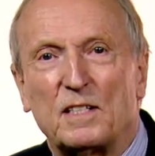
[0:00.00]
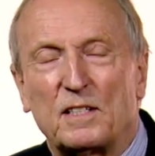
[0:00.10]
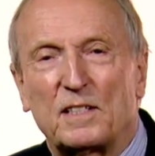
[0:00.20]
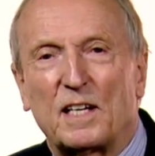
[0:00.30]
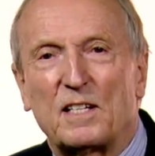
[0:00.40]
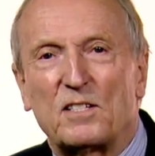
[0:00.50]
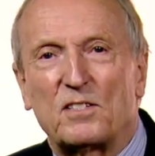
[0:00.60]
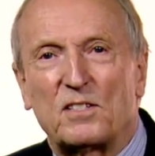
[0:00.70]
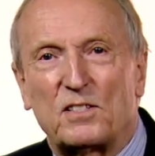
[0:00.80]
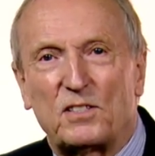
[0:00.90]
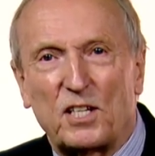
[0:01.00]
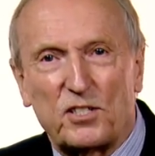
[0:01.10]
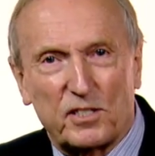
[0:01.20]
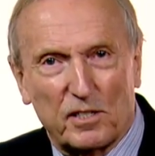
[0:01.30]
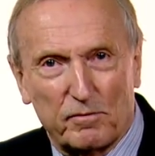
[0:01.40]
today's
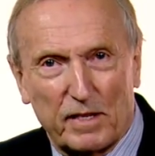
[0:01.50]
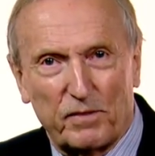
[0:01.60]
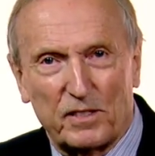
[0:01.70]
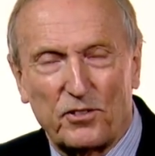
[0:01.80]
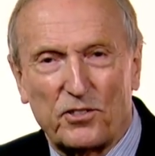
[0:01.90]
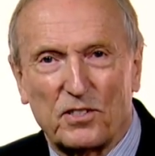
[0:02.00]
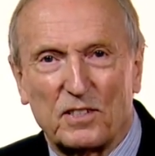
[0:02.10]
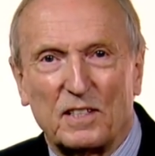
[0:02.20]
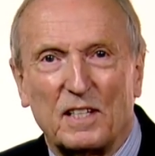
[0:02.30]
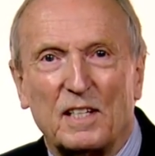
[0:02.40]
digital revolution